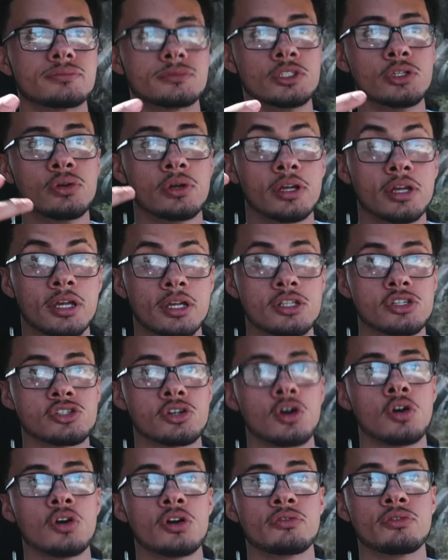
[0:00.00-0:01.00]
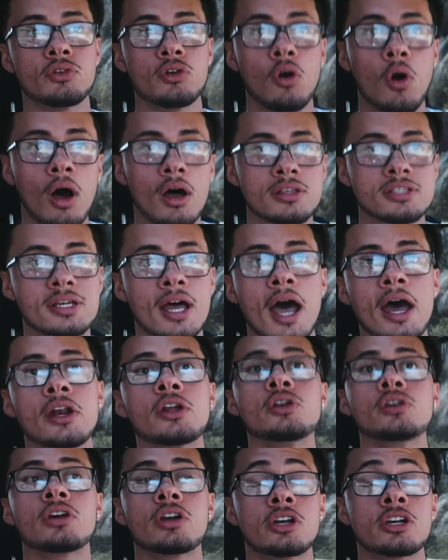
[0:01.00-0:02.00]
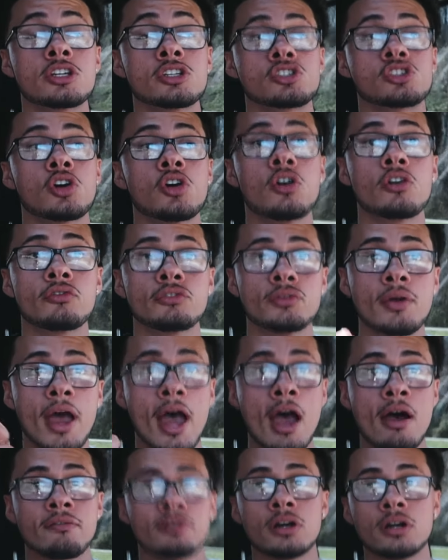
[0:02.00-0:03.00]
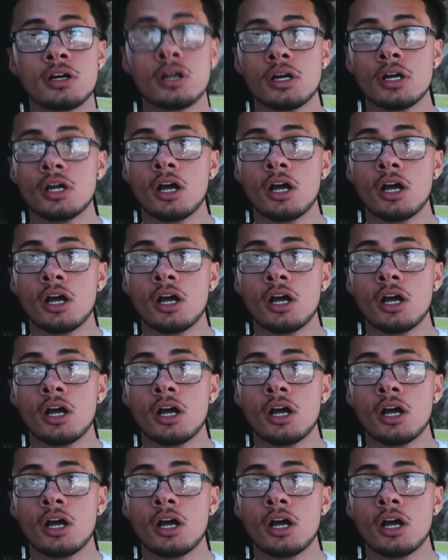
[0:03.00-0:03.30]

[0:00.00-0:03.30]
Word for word: You can control if you go outside, or you can control if you have a